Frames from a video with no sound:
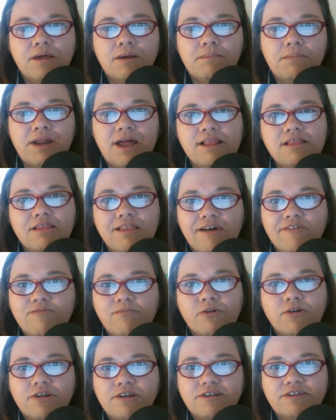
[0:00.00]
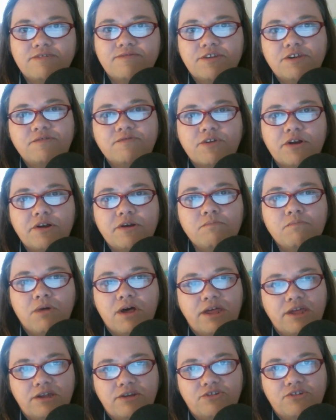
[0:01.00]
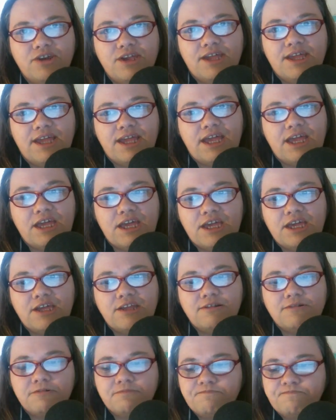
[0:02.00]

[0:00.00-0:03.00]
But I love productivity very much. And